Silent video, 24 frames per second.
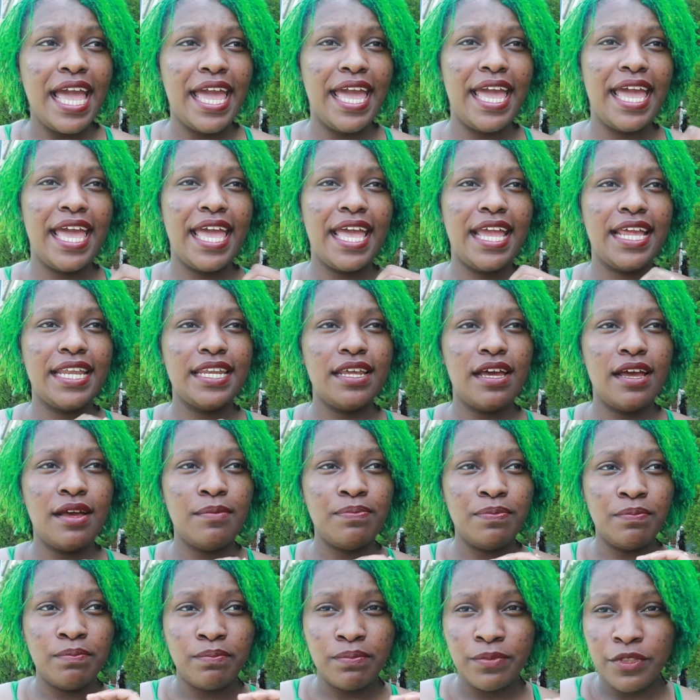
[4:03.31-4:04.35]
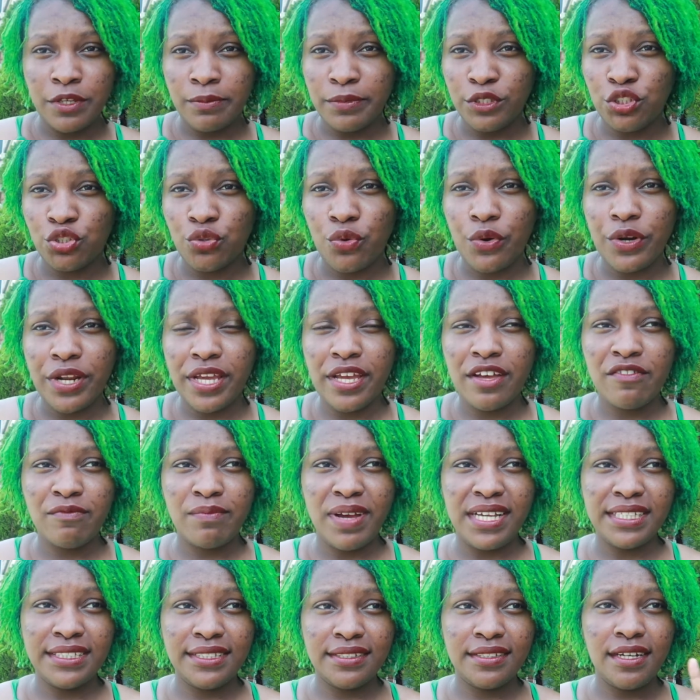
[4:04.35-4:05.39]
and the majority of
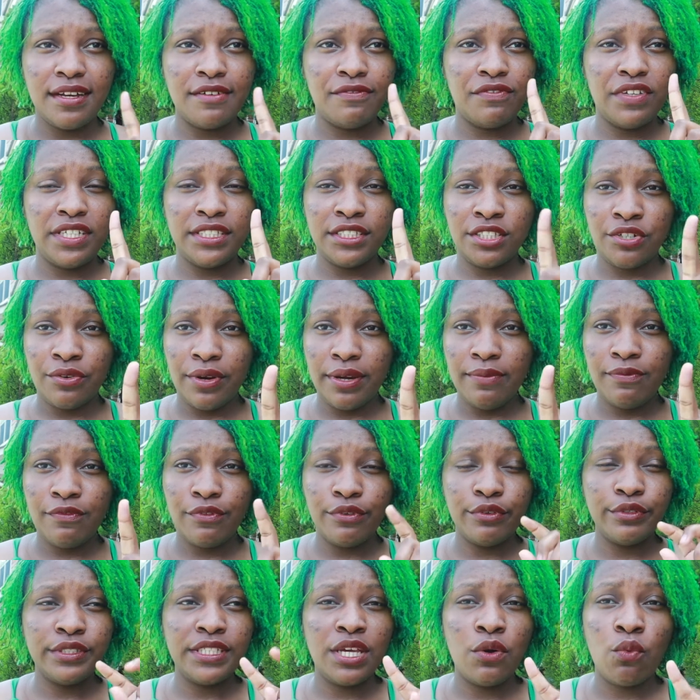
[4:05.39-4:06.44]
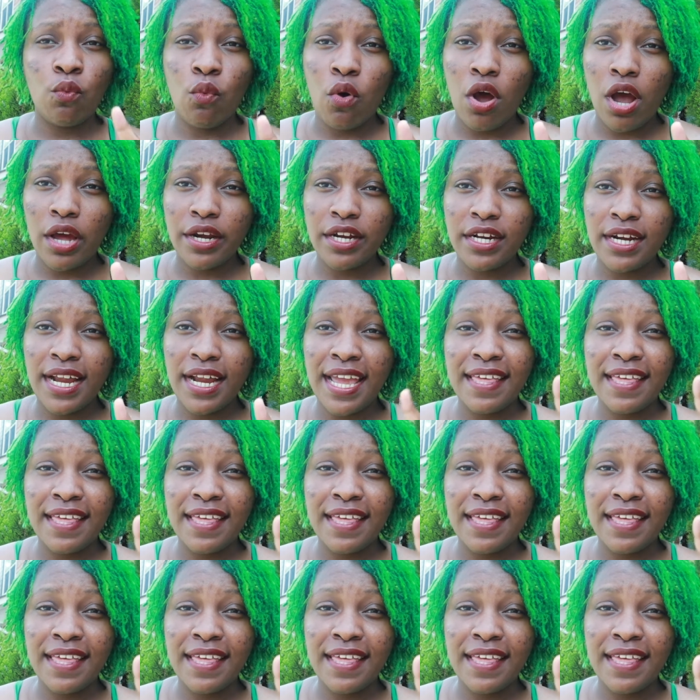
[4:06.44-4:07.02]
my stuff is grapefruits and water,